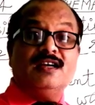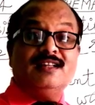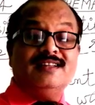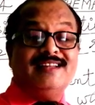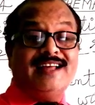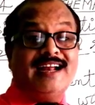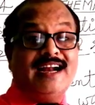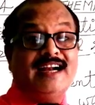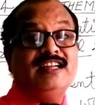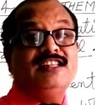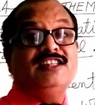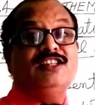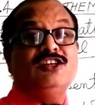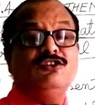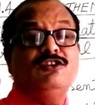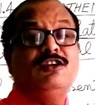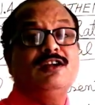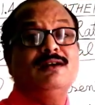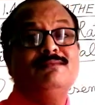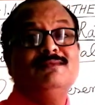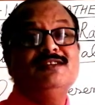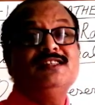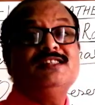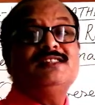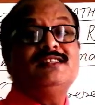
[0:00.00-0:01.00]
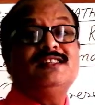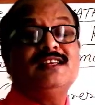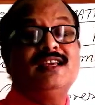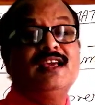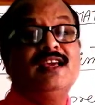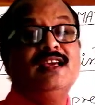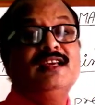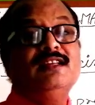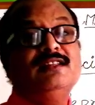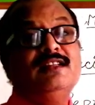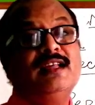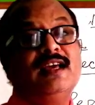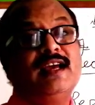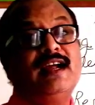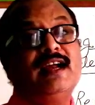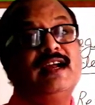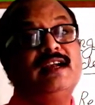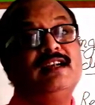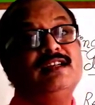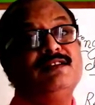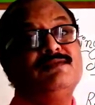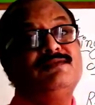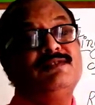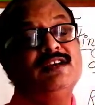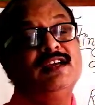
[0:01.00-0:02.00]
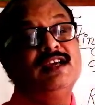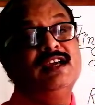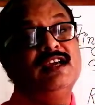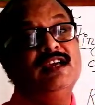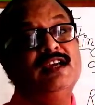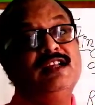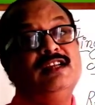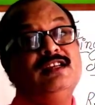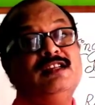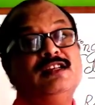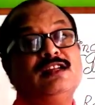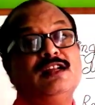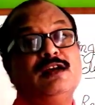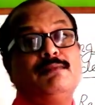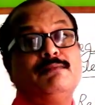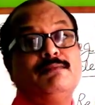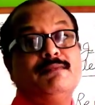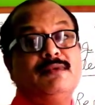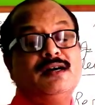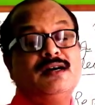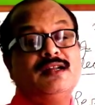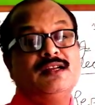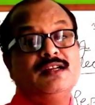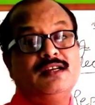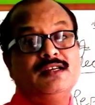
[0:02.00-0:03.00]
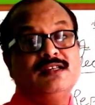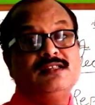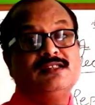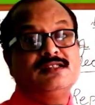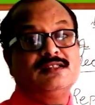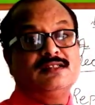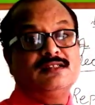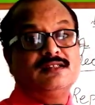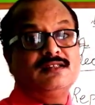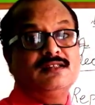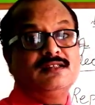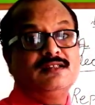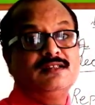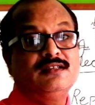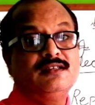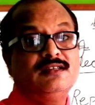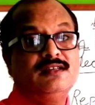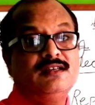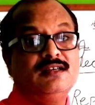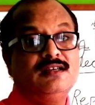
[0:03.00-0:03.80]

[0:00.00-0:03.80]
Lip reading: That theorem is saying that if any number is